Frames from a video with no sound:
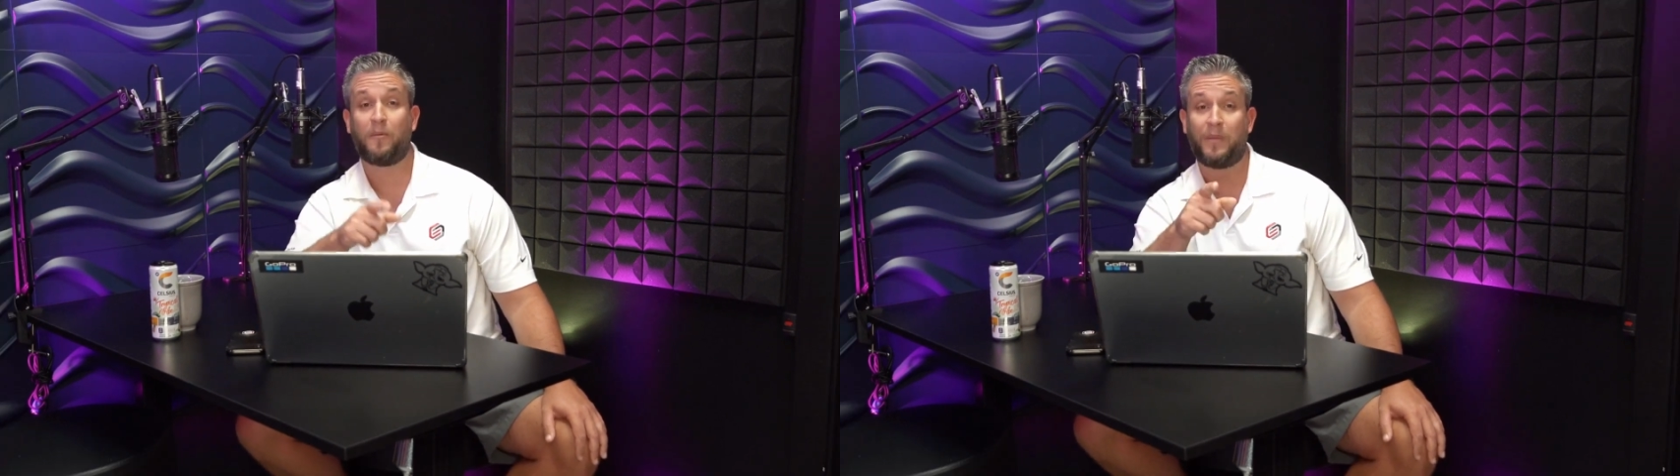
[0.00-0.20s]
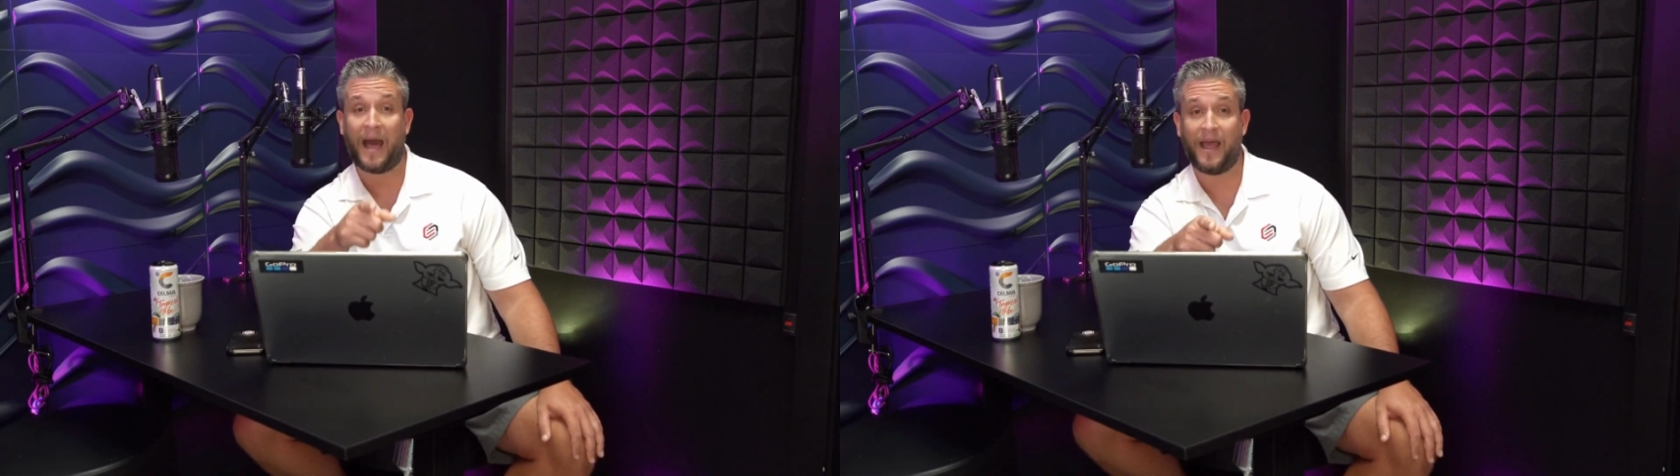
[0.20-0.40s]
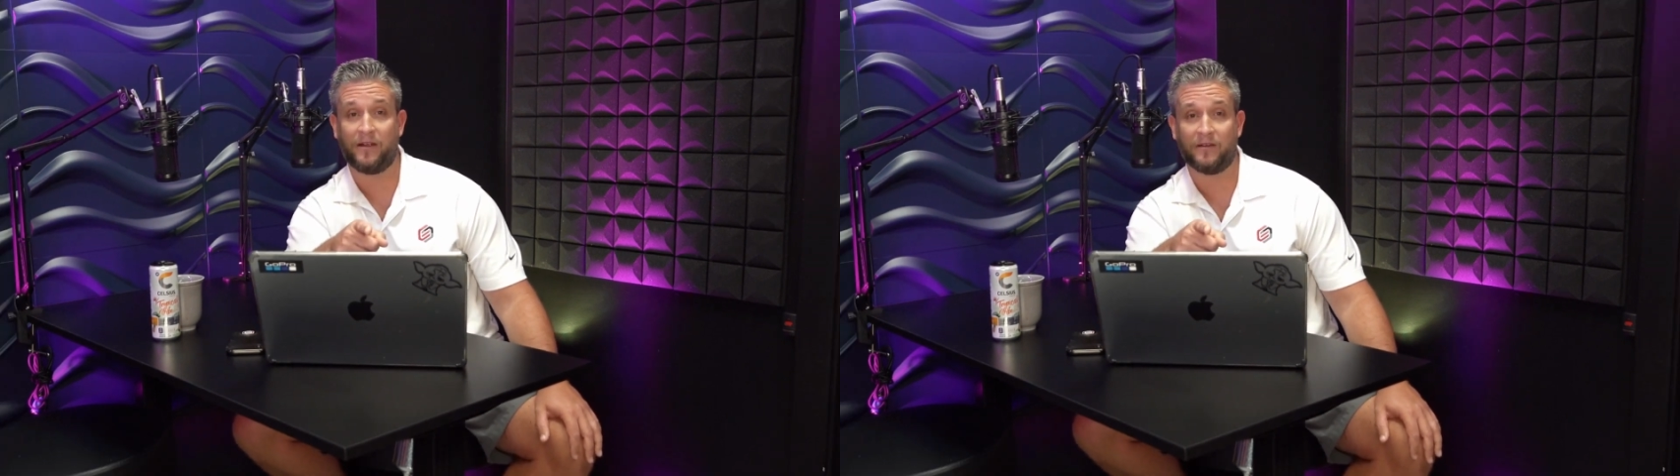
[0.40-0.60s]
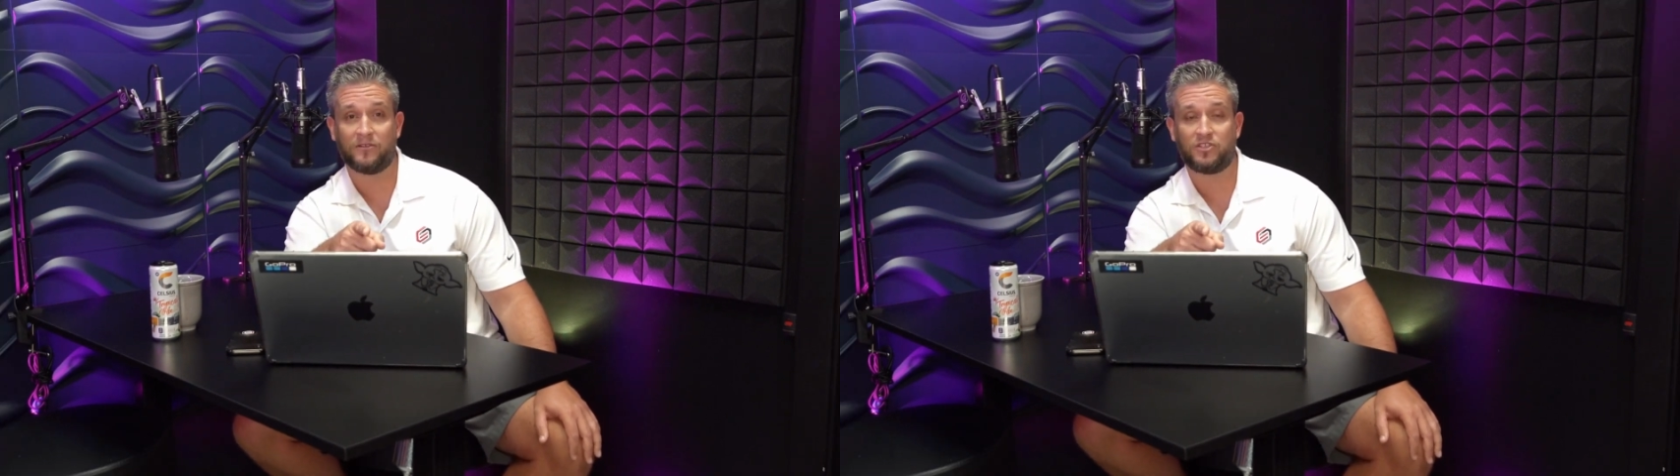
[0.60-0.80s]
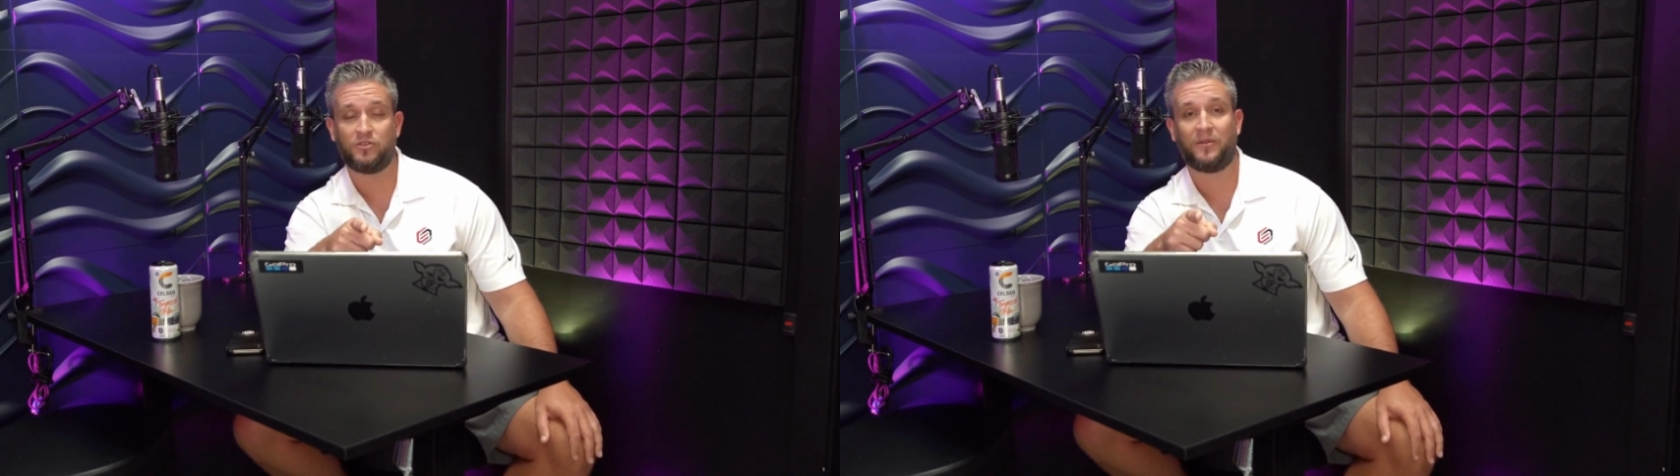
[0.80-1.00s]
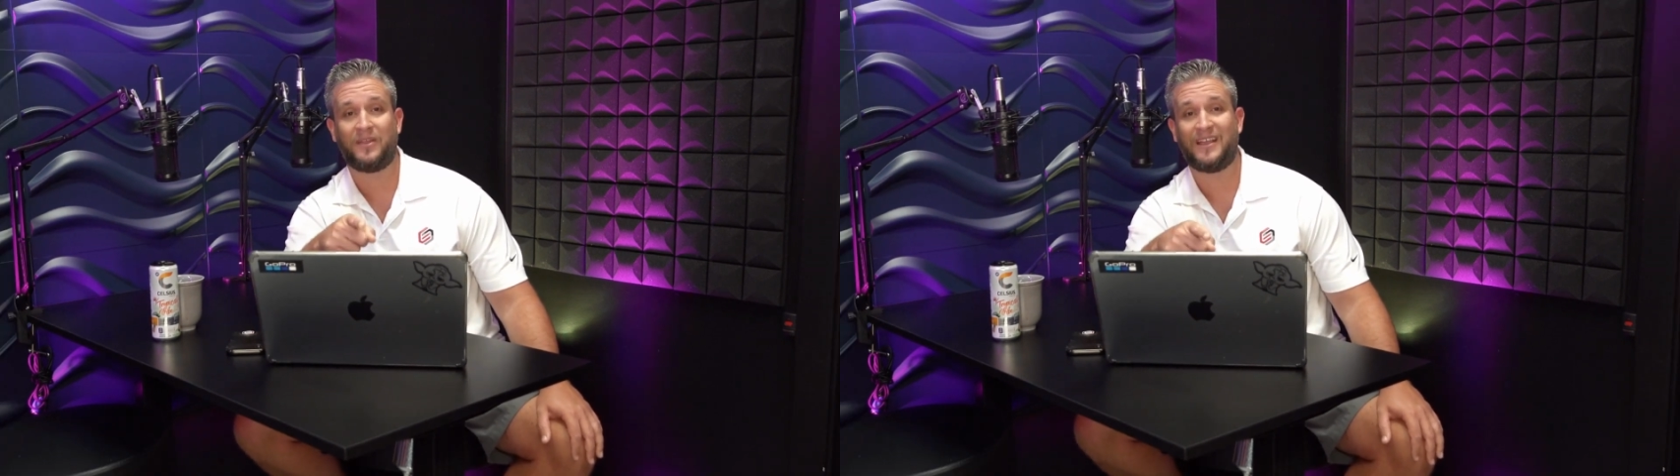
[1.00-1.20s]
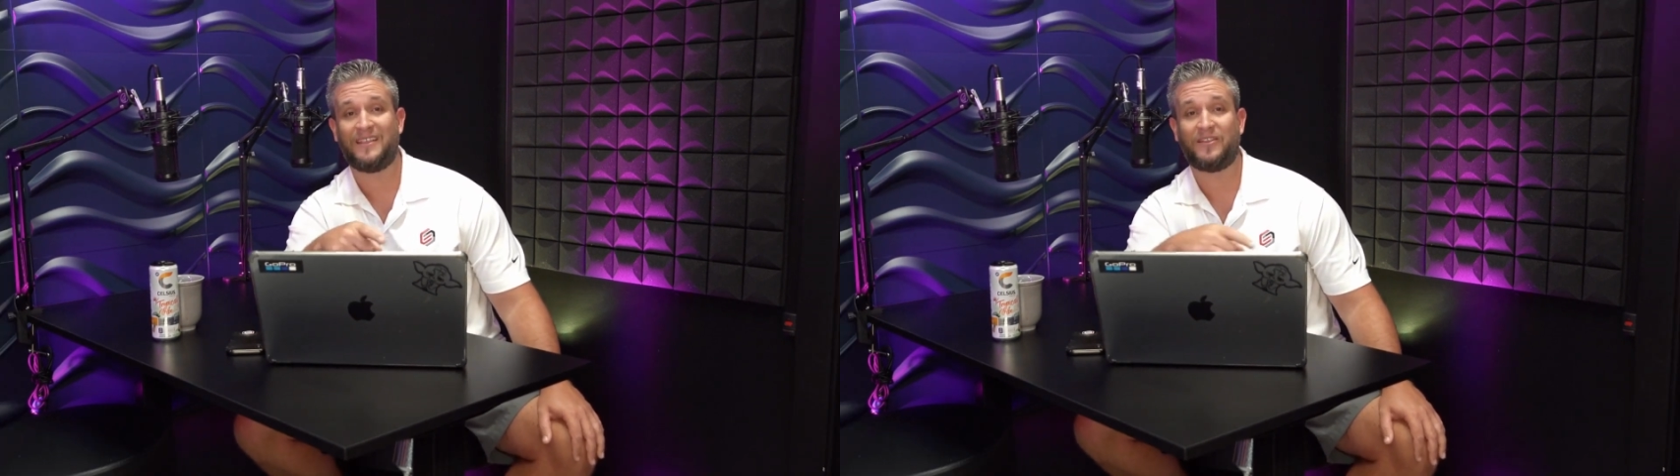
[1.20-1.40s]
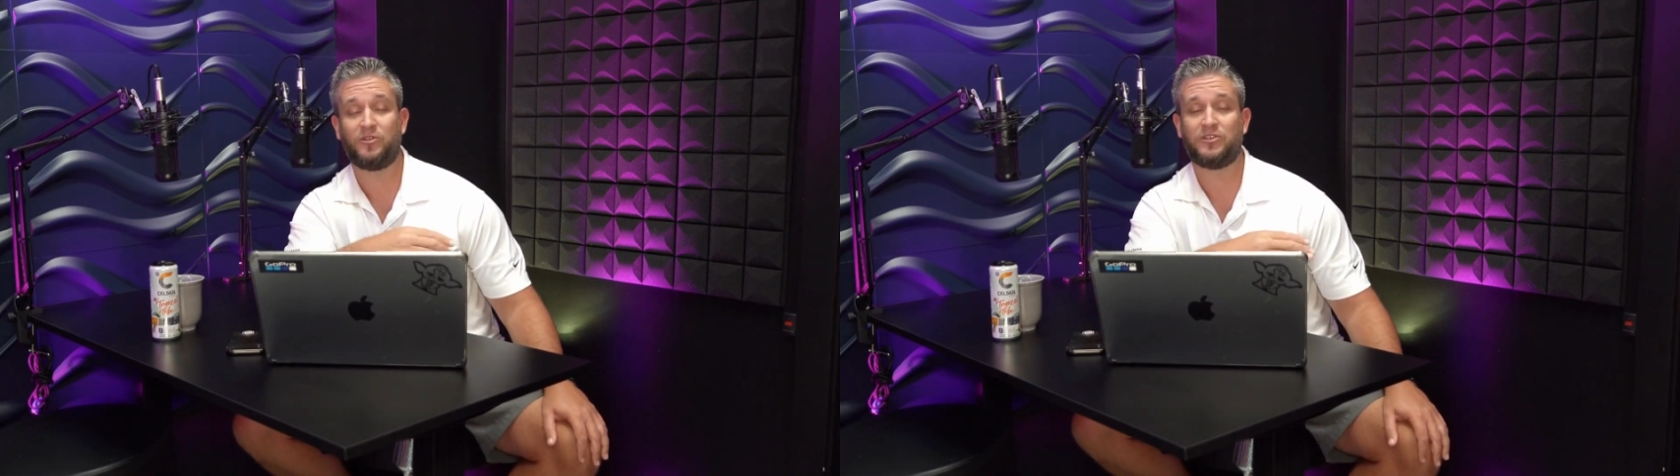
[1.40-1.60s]
buyers who are thinking
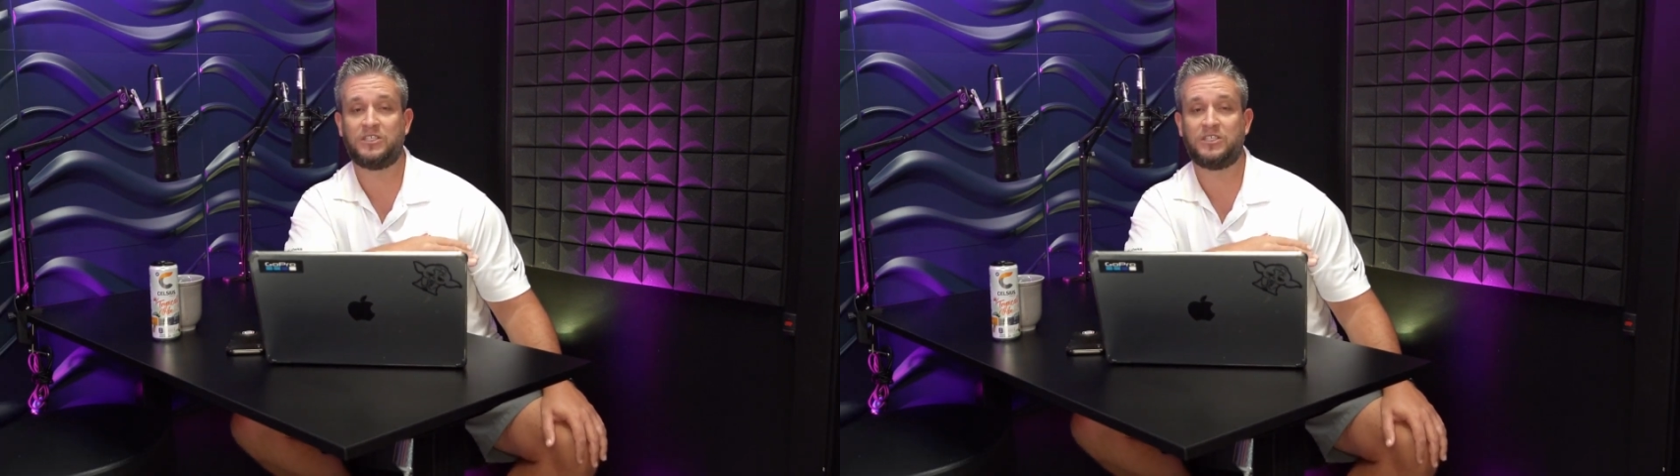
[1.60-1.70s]
that there's